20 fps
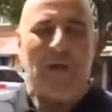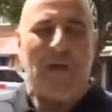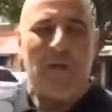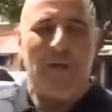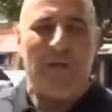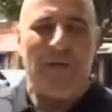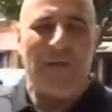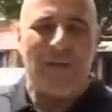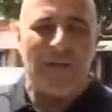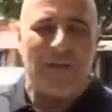
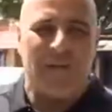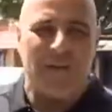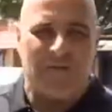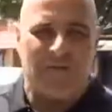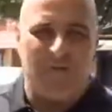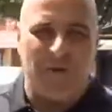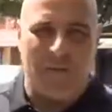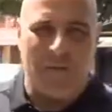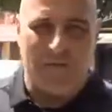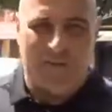we need to
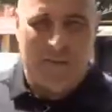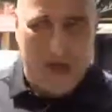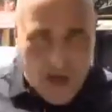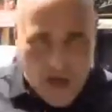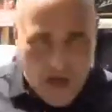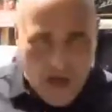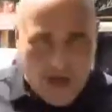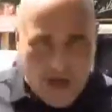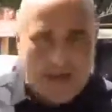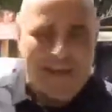confirm or
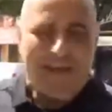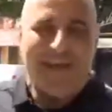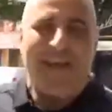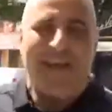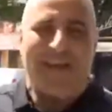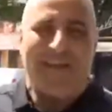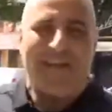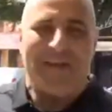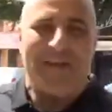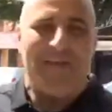deny
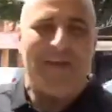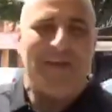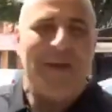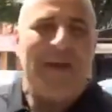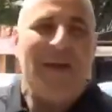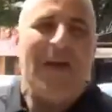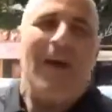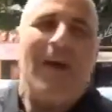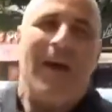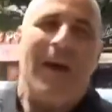as a company.
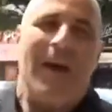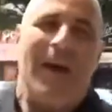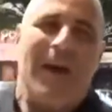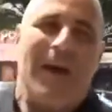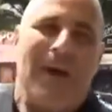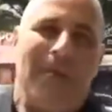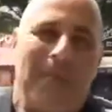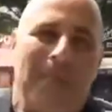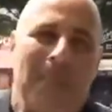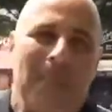
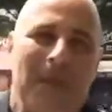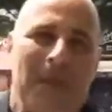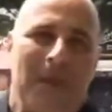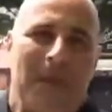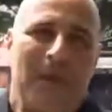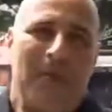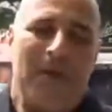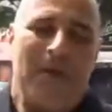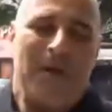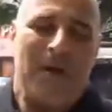Um,
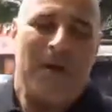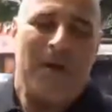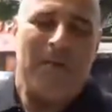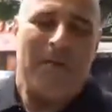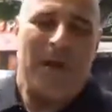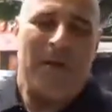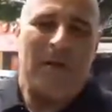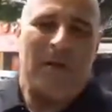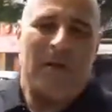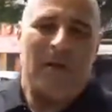but uh,
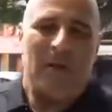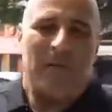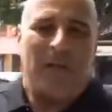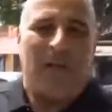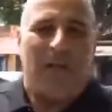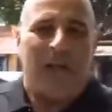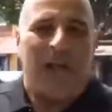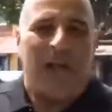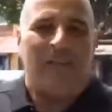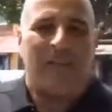does bring a
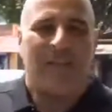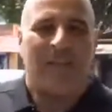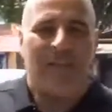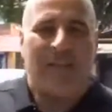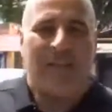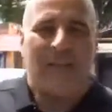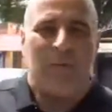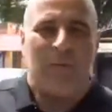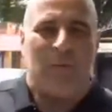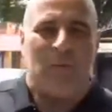lot to the
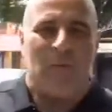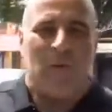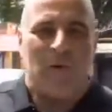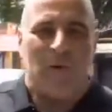table in